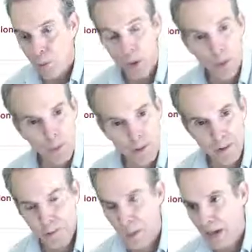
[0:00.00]
work with
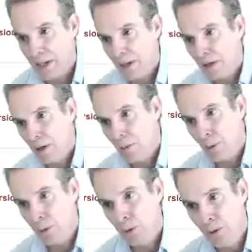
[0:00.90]
Hispanic,
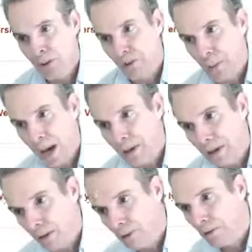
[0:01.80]
recruit
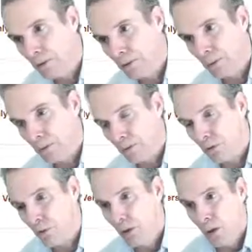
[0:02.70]
Hispanic students.